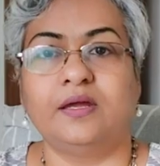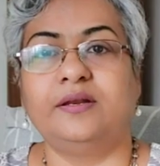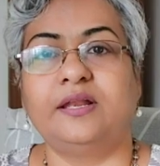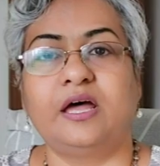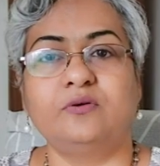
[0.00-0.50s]

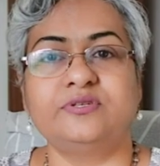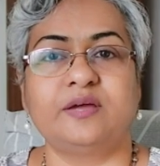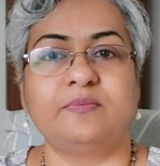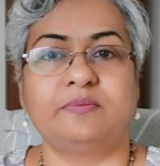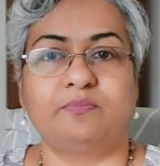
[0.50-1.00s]
Now
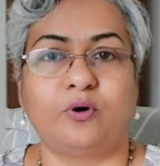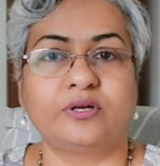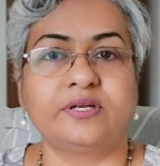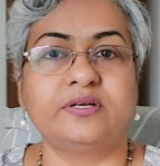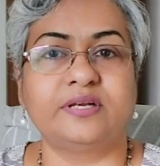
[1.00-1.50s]
some
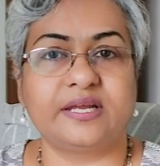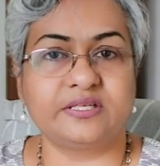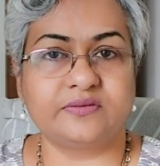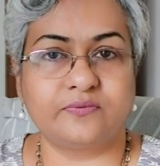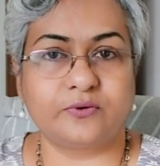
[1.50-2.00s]
important
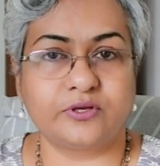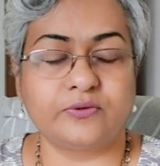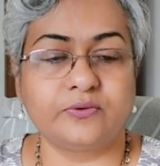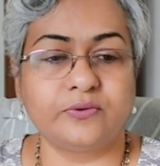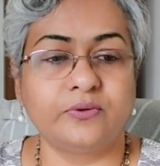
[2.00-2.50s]
dates for
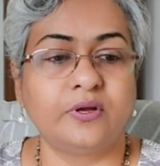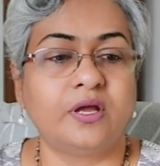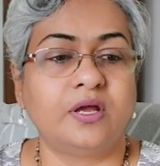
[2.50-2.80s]
you.